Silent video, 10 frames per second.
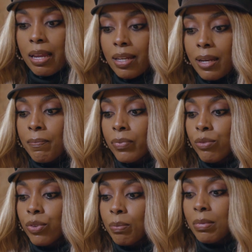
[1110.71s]
And
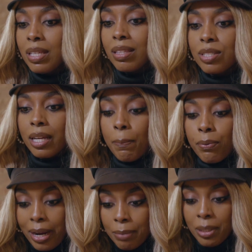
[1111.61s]
for me, there's like a
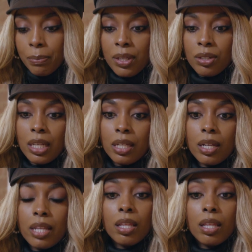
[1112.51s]
priming period.